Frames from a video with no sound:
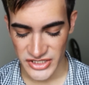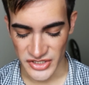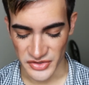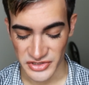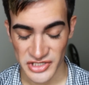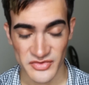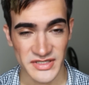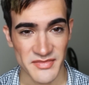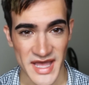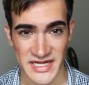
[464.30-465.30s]
So she
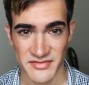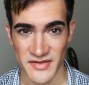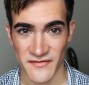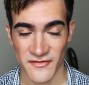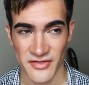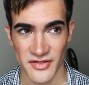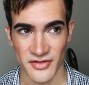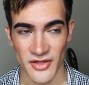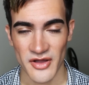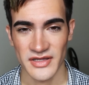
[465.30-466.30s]
was mad at me for the
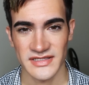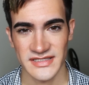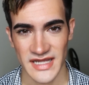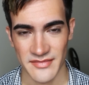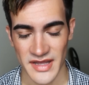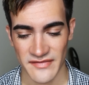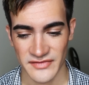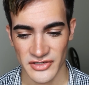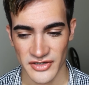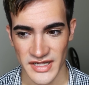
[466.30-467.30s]
longest time
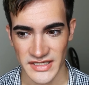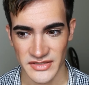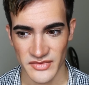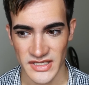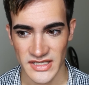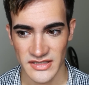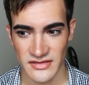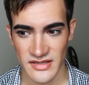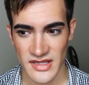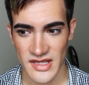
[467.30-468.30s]
after, and we
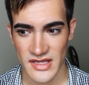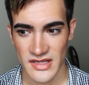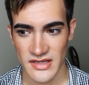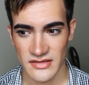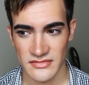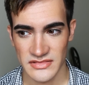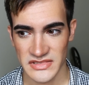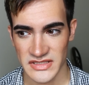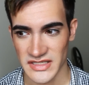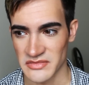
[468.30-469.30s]

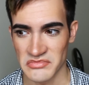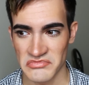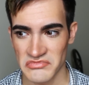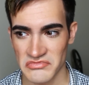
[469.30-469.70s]
didn't